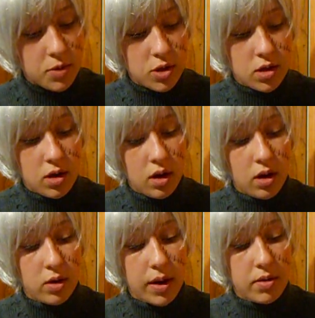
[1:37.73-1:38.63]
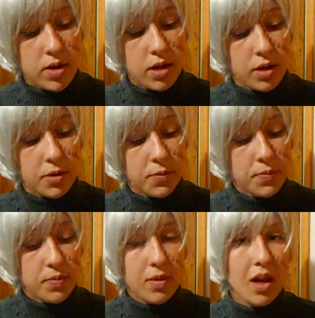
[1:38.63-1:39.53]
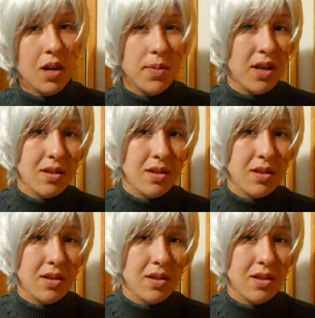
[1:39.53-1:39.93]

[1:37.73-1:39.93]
Just cut around here. And I mean,